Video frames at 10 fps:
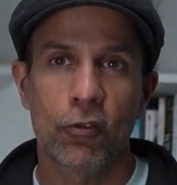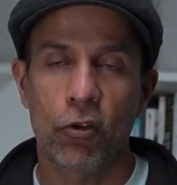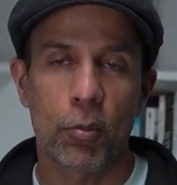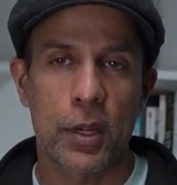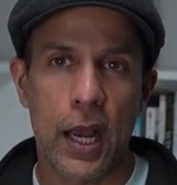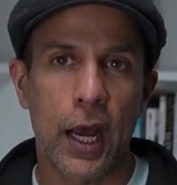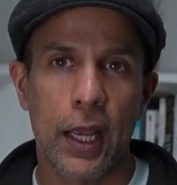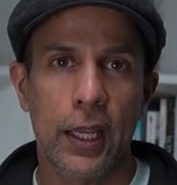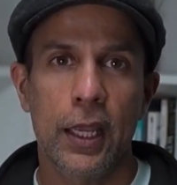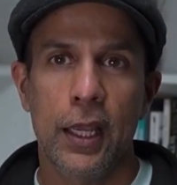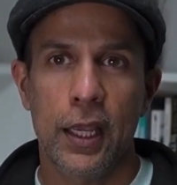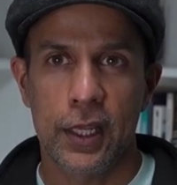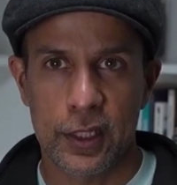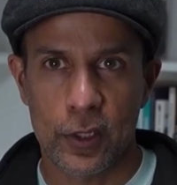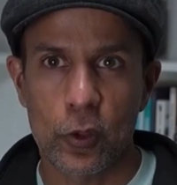from AI,
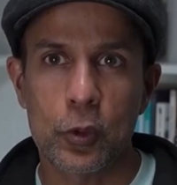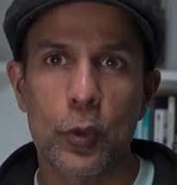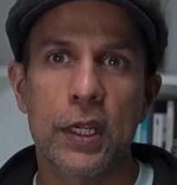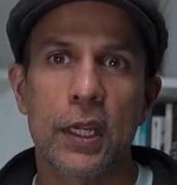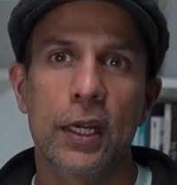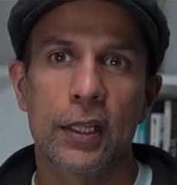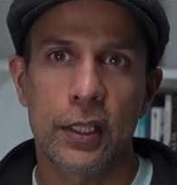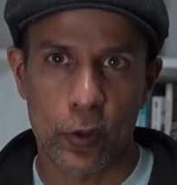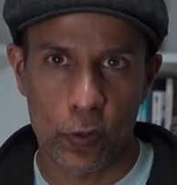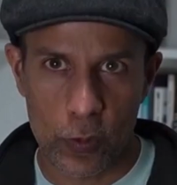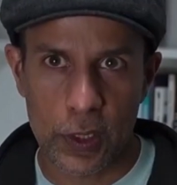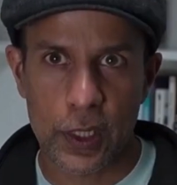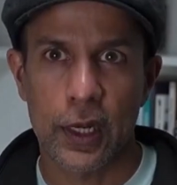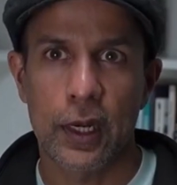and they're going to tweak it and they're going to work it.